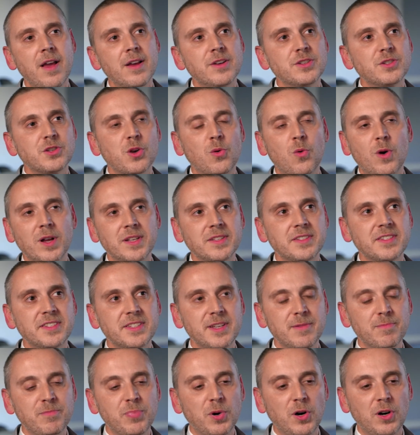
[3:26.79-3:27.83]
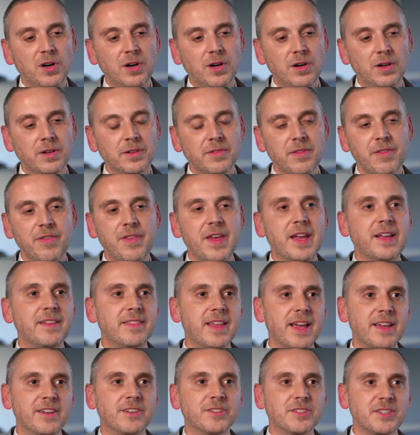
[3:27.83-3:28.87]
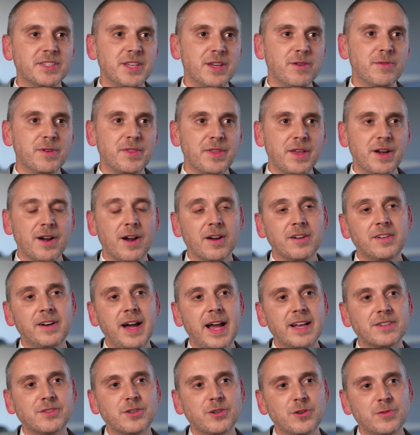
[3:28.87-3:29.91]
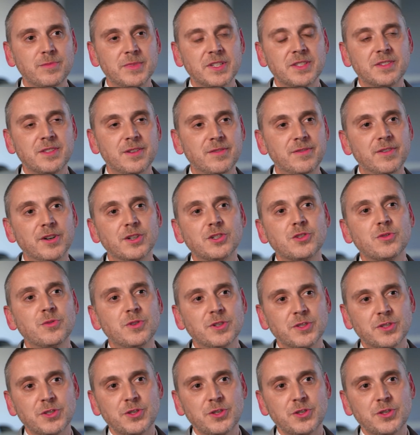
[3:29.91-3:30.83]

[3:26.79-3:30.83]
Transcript: So, one simple thing that you'll see within our classroom is the virtual